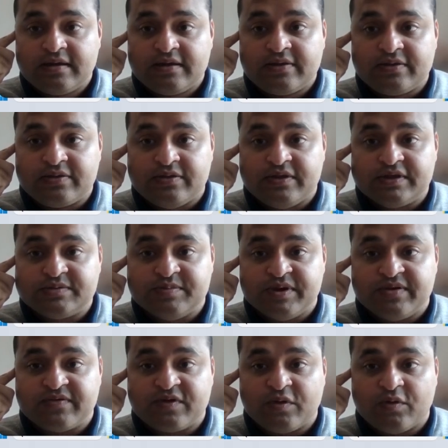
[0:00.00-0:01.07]
this bit
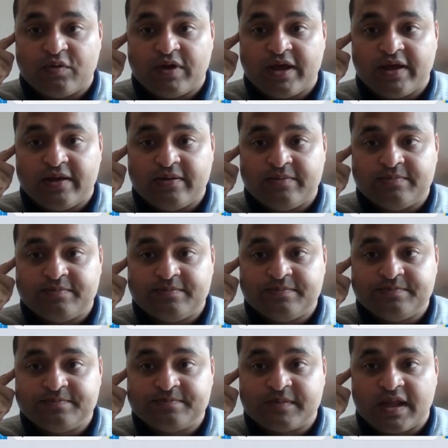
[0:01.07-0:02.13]
of code here.
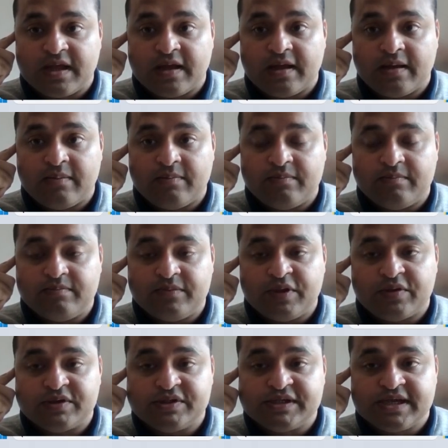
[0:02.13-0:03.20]

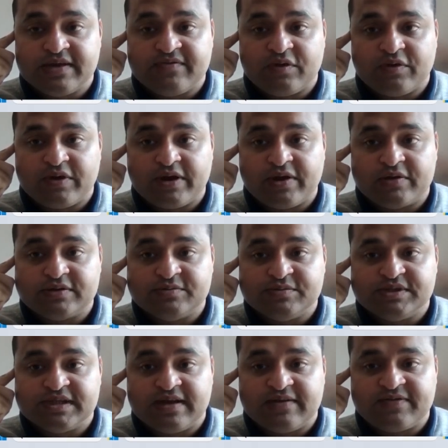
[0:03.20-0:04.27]
You can see I've already got some
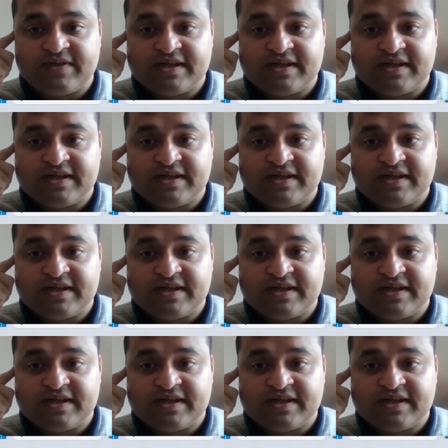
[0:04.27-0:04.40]
stuff.